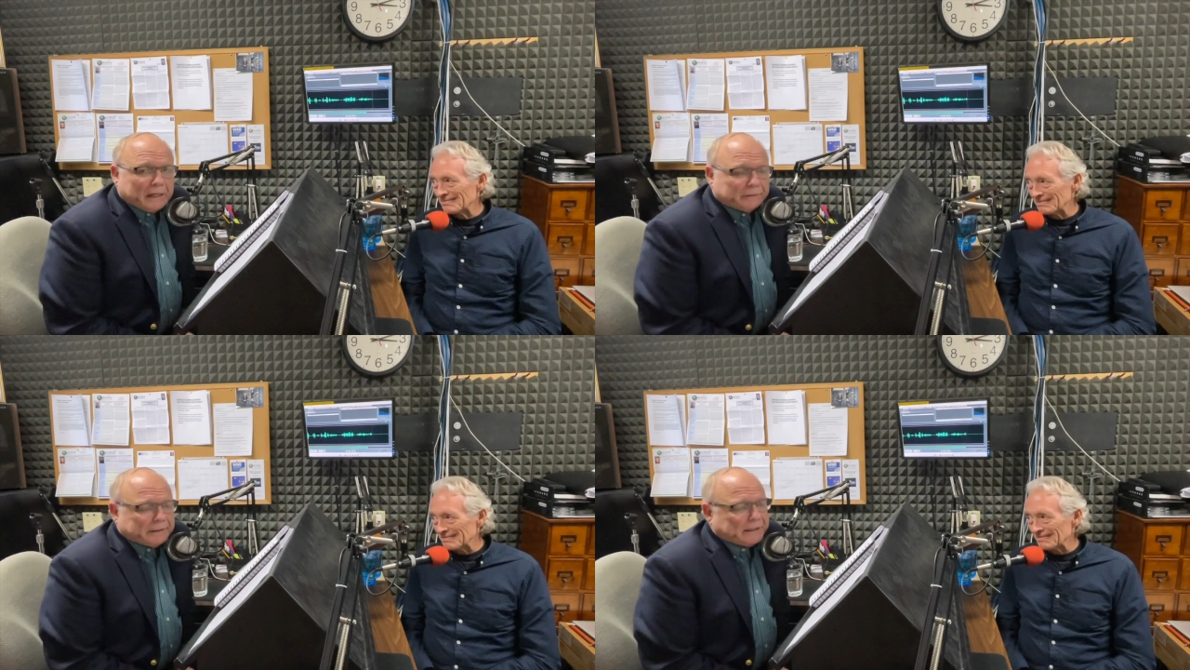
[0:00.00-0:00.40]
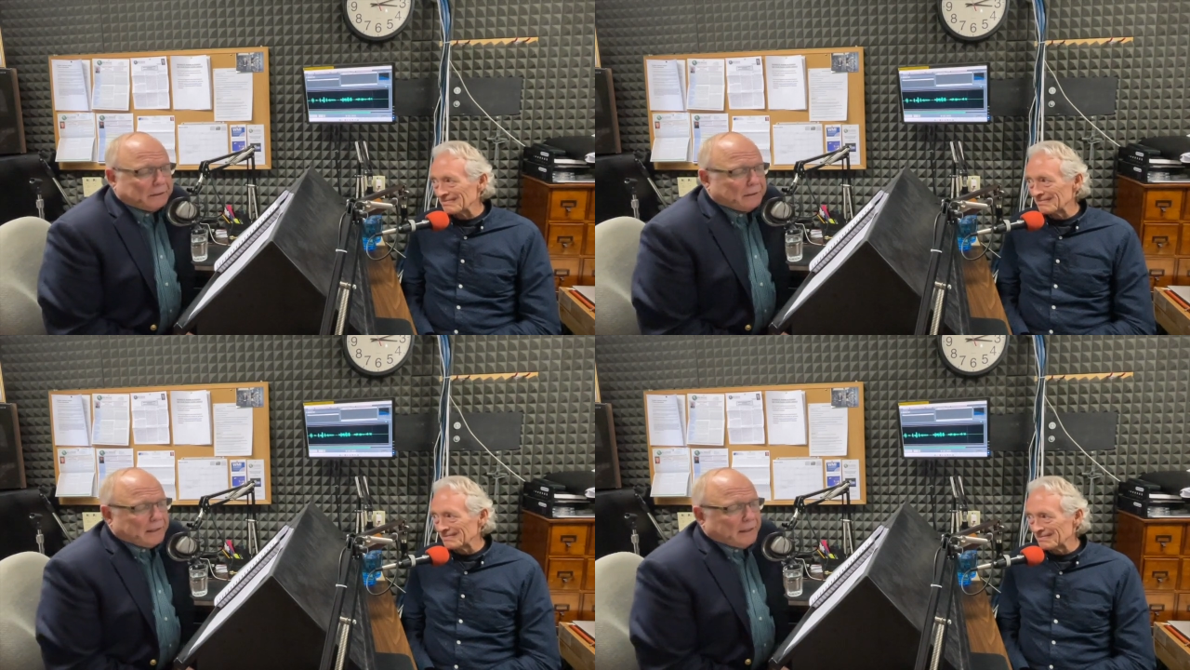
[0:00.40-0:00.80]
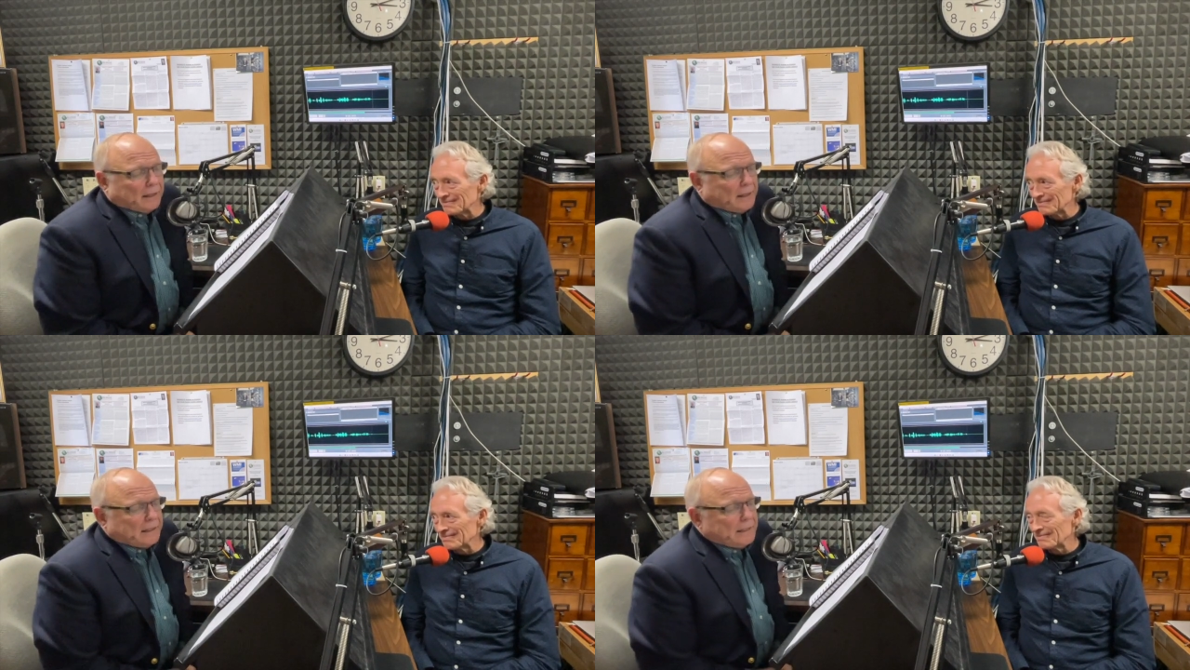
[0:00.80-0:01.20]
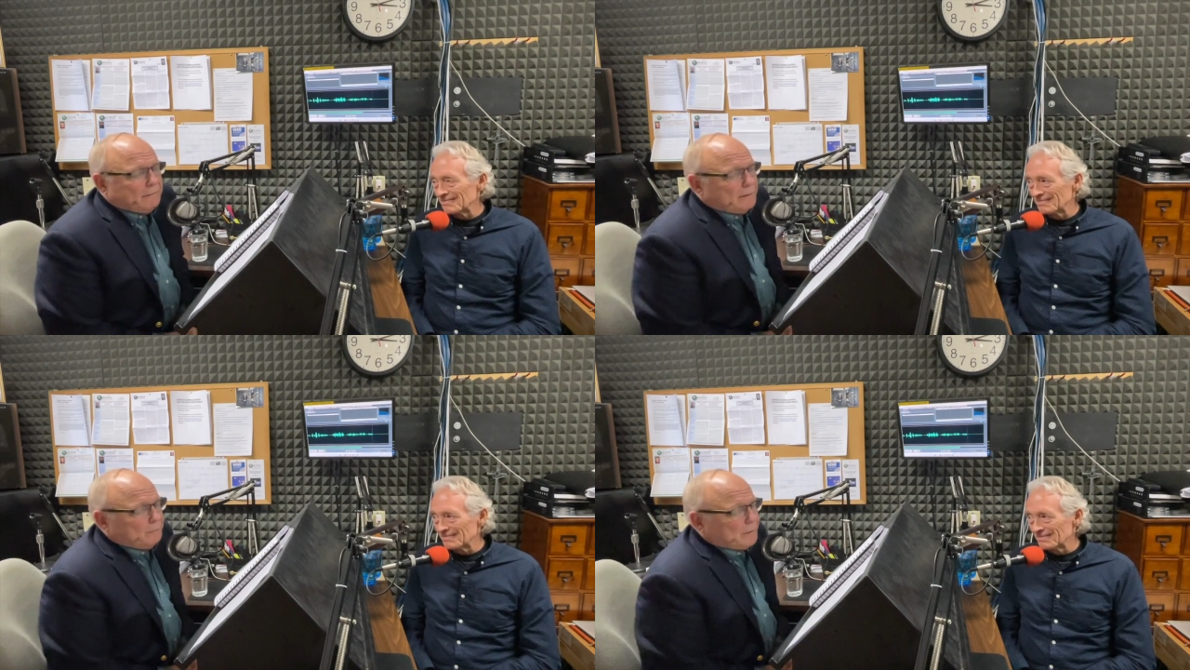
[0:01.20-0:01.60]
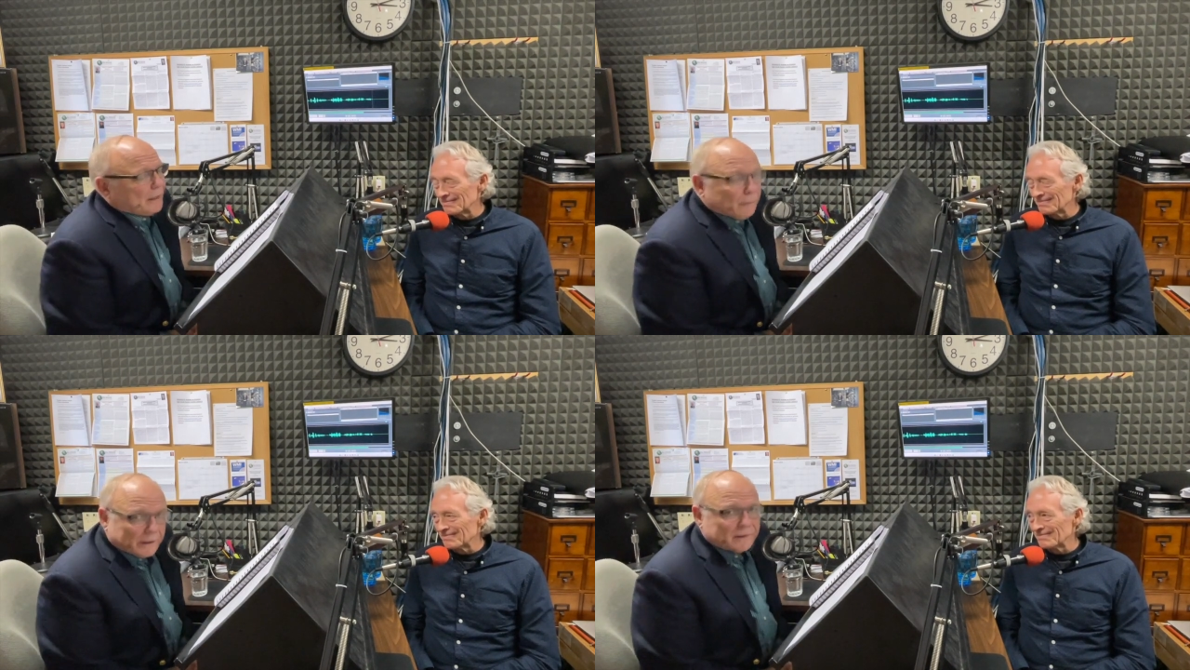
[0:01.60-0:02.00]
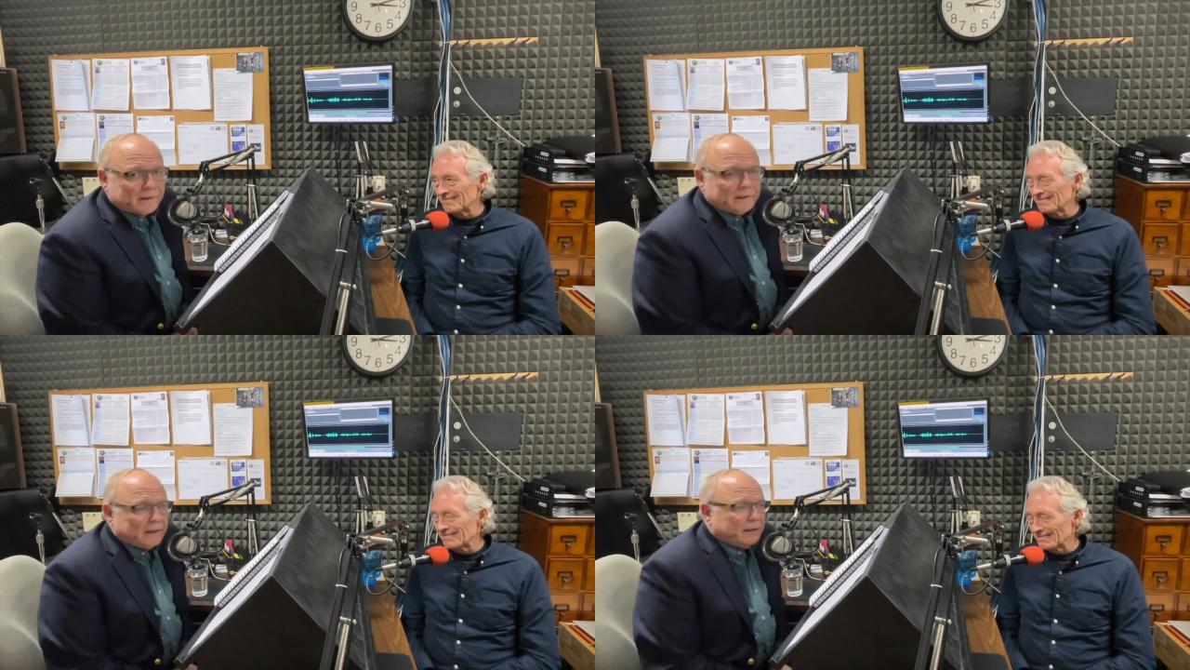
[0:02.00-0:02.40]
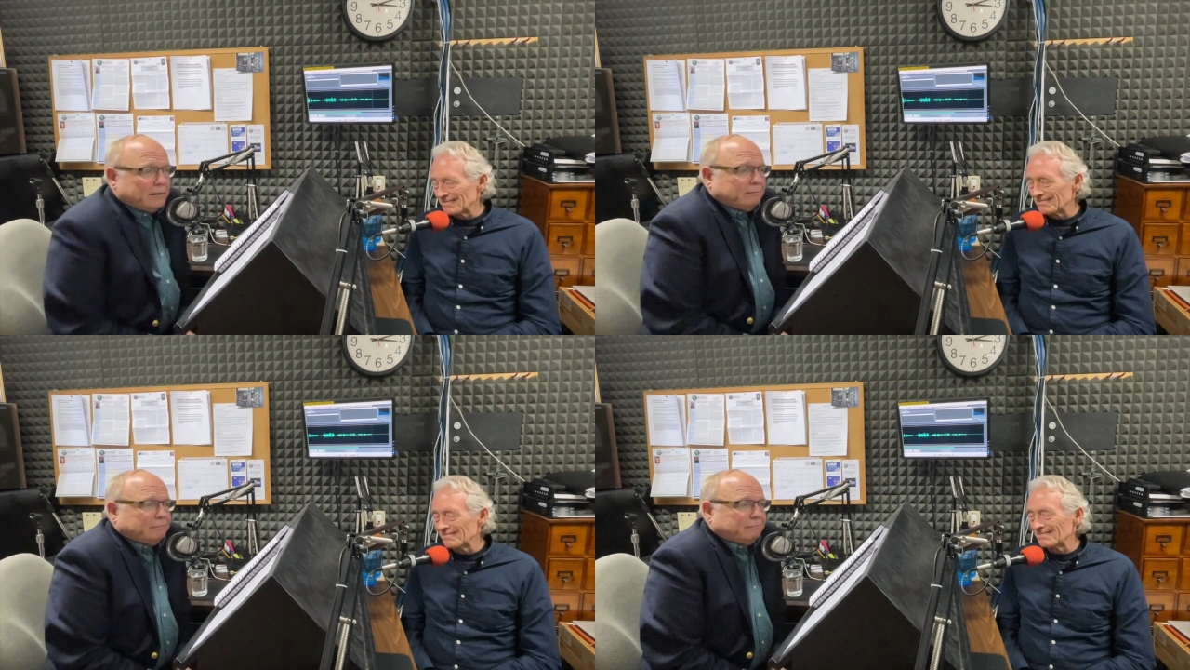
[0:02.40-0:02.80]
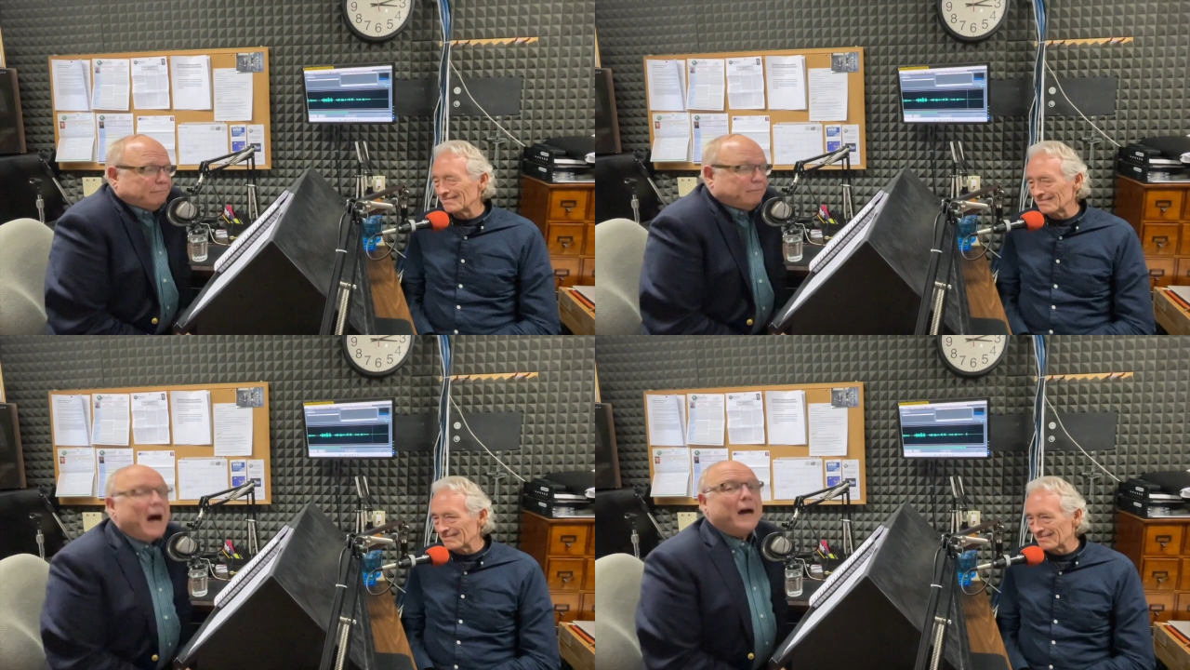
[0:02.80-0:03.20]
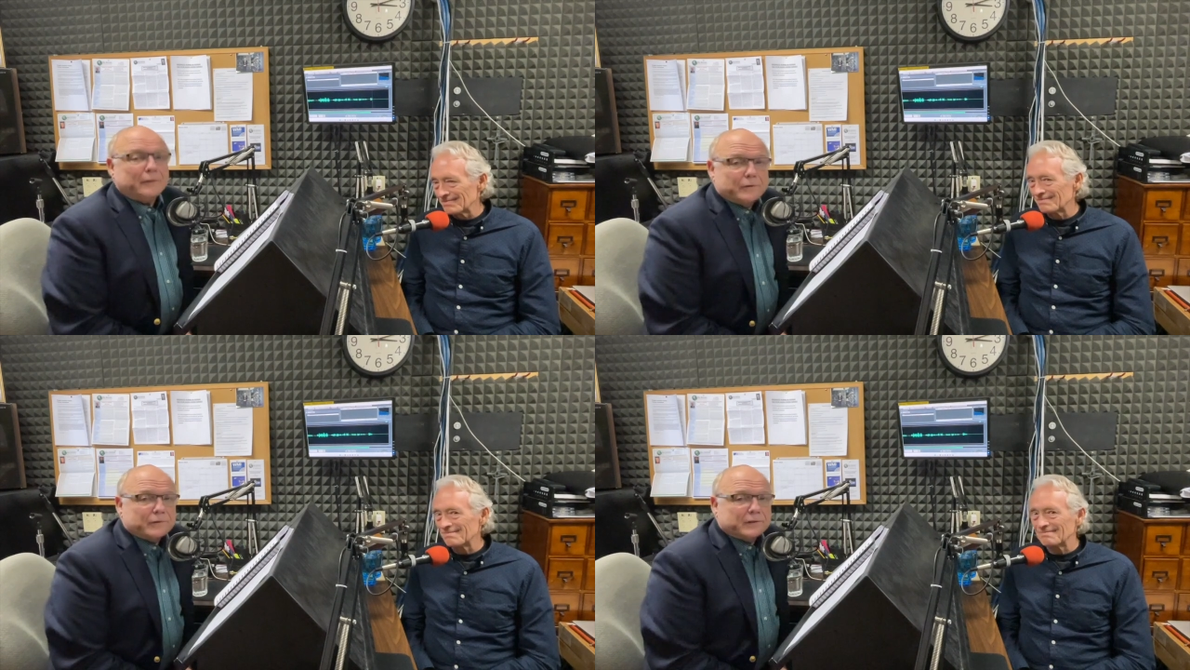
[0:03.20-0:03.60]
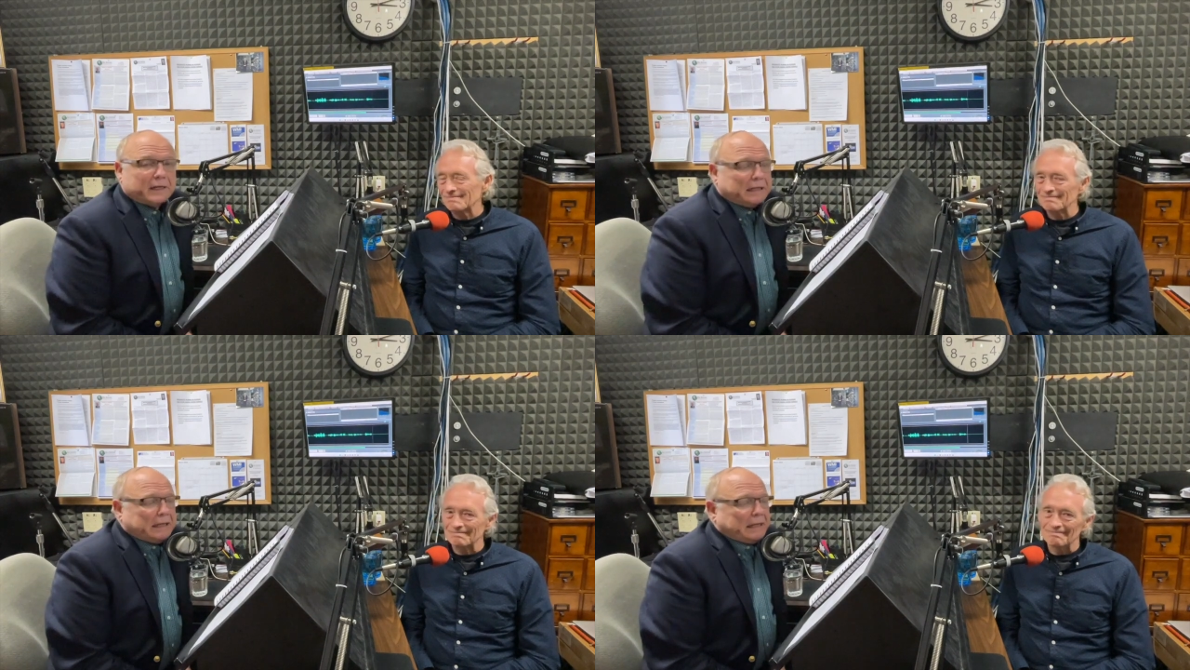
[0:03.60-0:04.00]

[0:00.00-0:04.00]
Speaker 1: out there and even parents and, and fathers that,